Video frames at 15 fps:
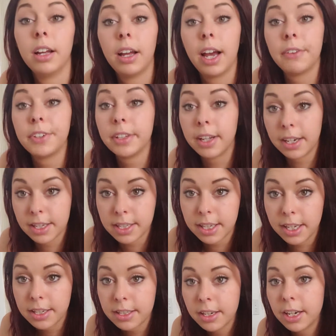After that, it's
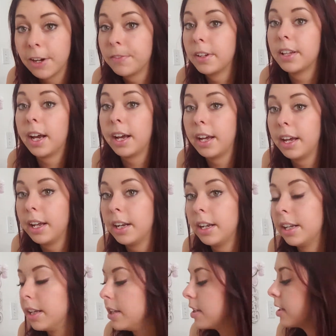Cancer. After that, it
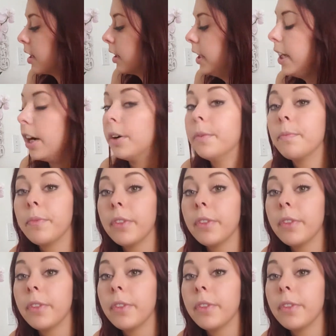is Leo.